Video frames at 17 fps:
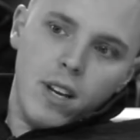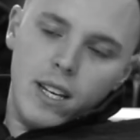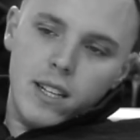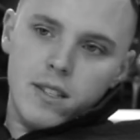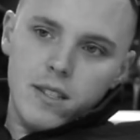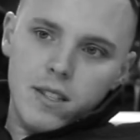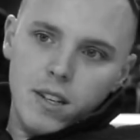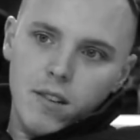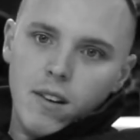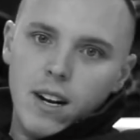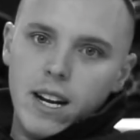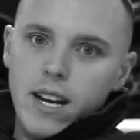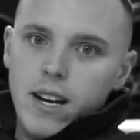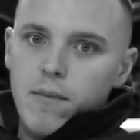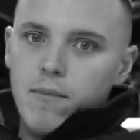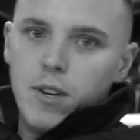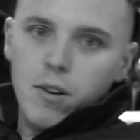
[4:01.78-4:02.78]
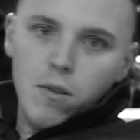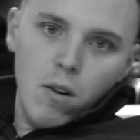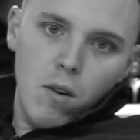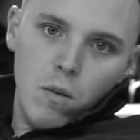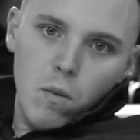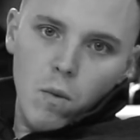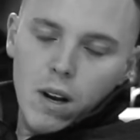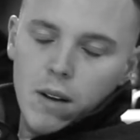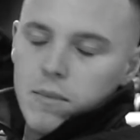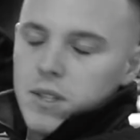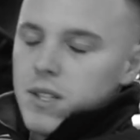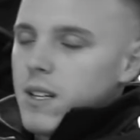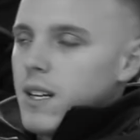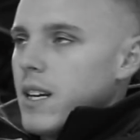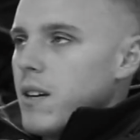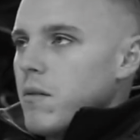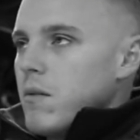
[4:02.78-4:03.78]
Instagram, their own
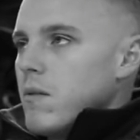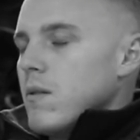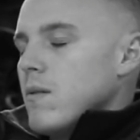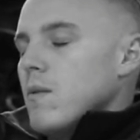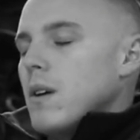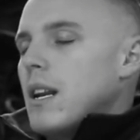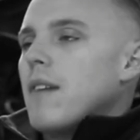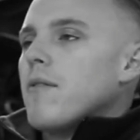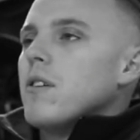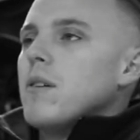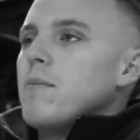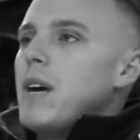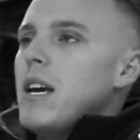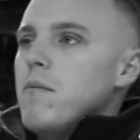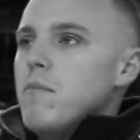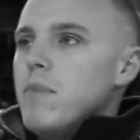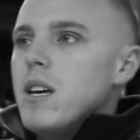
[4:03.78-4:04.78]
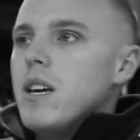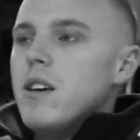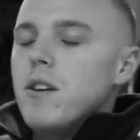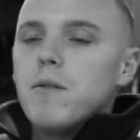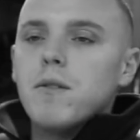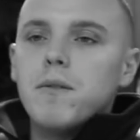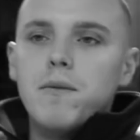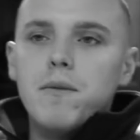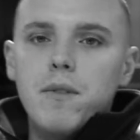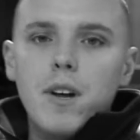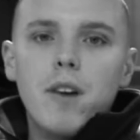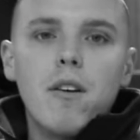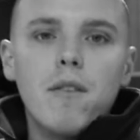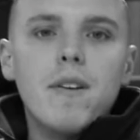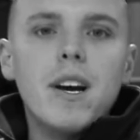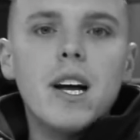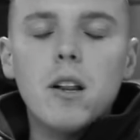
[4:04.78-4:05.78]
website, whatever it may be, they're
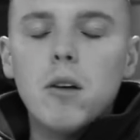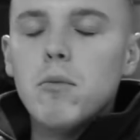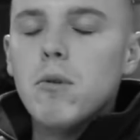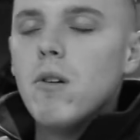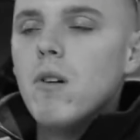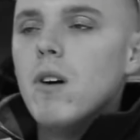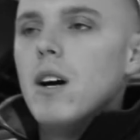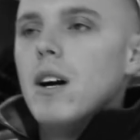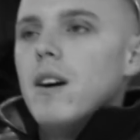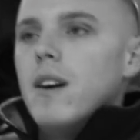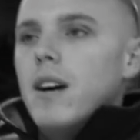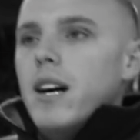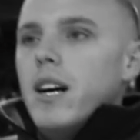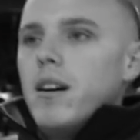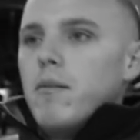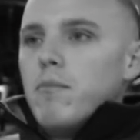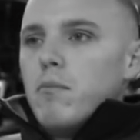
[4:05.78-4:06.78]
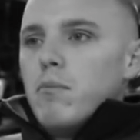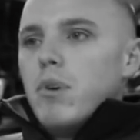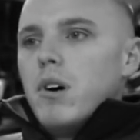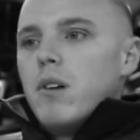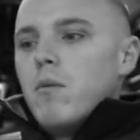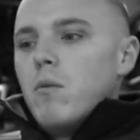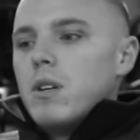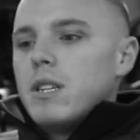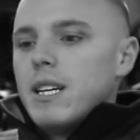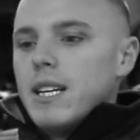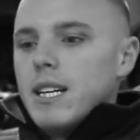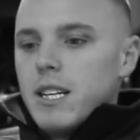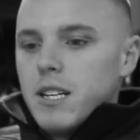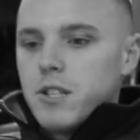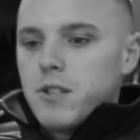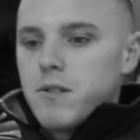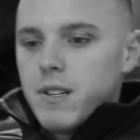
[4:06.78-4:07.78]
available. But what the
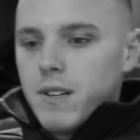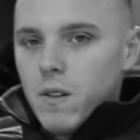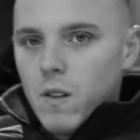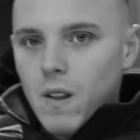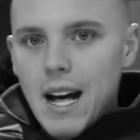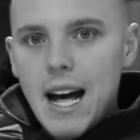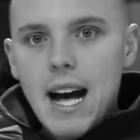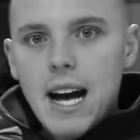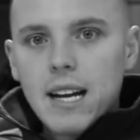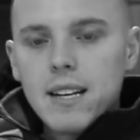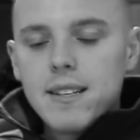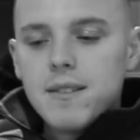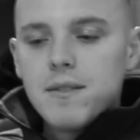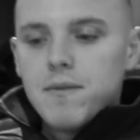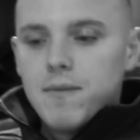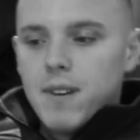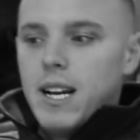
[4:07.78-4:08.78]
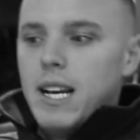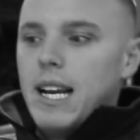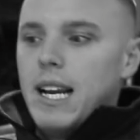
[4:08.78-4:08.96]
industry lacks right